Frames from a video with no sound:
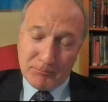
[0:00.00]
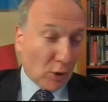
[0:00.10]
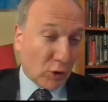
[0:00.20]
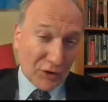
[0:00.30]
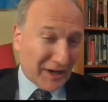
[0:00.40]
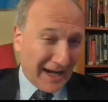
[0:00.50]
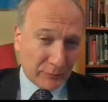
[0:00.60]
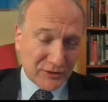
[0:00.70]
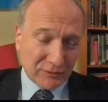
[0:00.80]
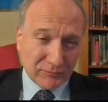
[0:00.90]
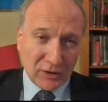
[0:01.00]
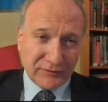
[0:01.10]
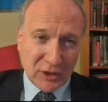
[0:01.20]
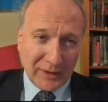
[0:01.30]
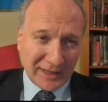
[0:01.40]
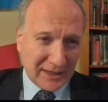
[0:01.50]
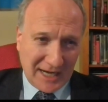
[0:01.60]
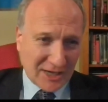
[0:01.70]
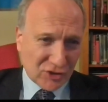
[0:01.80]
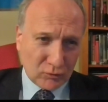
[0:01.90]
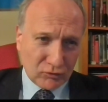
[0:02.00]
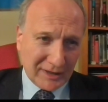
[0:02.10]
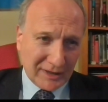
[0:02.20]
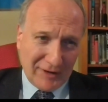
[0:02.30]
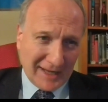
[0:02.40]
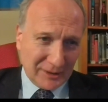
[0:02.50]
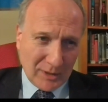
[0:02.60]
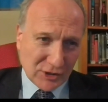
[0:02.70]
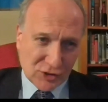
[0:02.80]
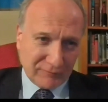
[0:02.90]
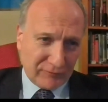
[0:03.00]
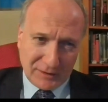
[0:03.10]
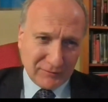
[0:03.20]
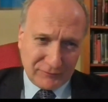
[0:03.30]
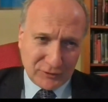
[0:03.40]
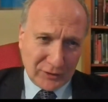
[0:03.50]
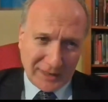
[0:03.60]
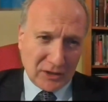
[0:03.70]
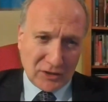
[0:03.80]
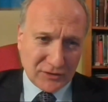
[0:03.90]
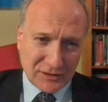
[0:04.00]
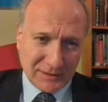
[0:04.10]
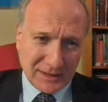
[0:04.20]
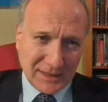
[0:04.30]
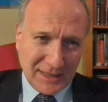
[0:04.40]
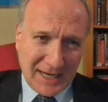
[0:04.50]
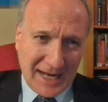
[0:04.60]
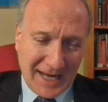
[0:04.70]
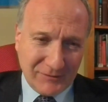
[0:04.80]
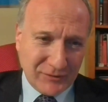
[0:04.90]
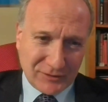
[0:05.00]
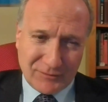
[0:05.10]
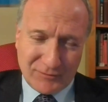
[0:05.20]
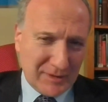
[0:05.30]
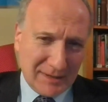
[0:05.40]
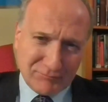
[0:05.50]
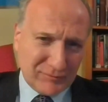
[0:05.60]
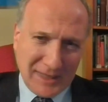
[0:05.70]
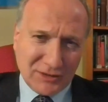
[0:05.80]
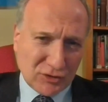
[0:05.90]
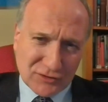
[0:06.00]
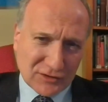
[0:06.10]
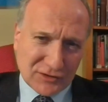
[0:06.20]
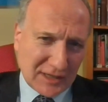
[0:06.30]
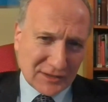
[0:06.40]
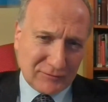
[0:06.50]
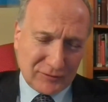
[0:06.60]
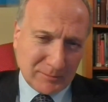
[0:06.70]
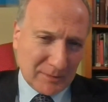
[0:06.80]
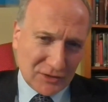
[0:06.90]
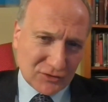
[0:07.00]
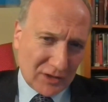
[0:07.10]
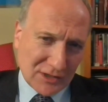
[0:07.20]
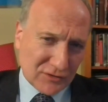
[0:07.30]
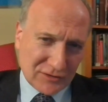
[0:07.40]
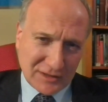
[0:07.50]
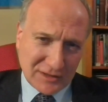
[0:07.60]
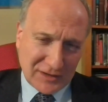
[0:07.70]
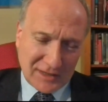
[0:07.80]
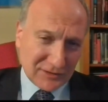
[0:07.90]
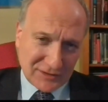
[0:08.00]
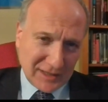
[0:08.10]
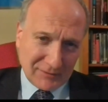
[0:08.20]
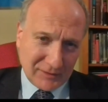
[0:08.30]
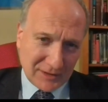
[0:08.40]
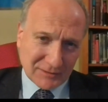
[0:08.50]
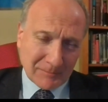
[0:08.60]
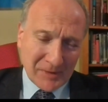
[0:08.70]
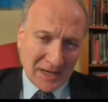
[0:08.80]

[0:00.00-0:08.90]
bottled out of doing a national revaluation for England. And each successive administration since then has done this.